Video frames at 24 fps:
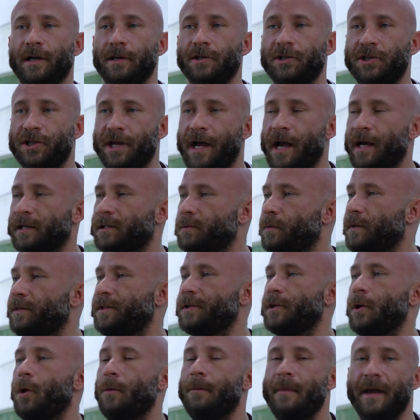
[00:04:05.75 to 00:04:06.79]
unchecked
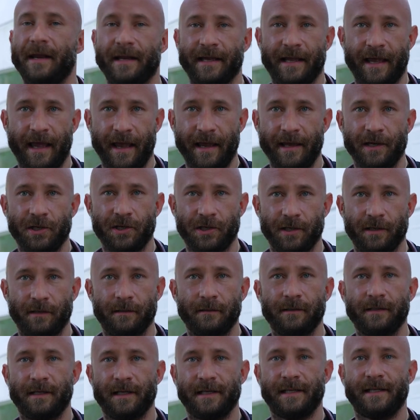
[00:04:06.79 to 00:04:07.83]
with no
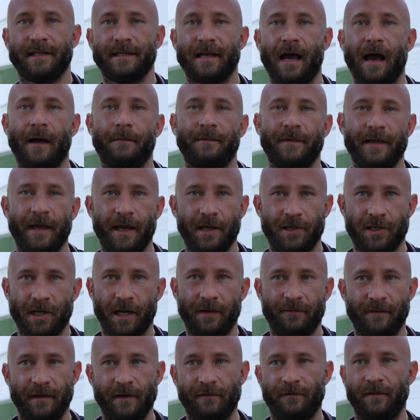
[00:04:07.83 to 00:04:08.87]
medication to stop the
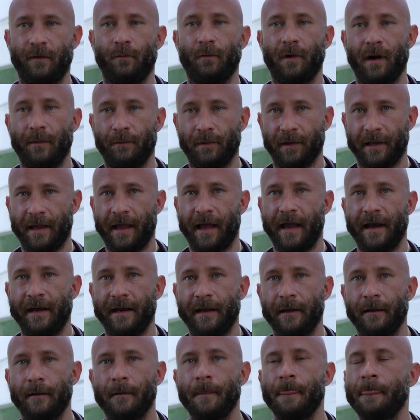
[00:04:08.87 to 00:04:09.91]
HIV from
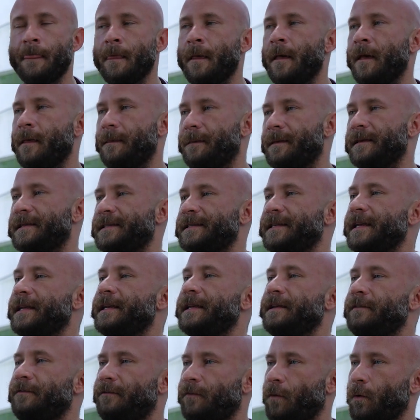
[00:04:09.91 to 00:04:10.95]
replicating, the
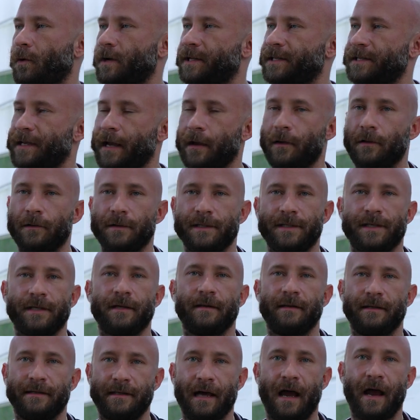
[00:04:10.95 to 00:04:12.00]
CD4 cells
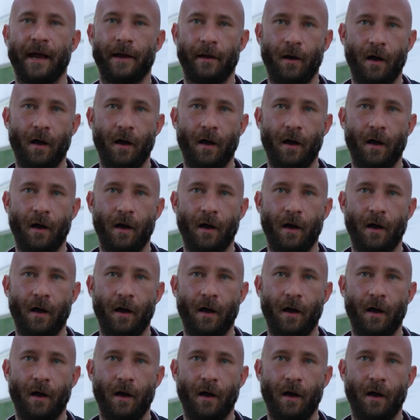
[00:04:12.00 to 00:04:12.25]
die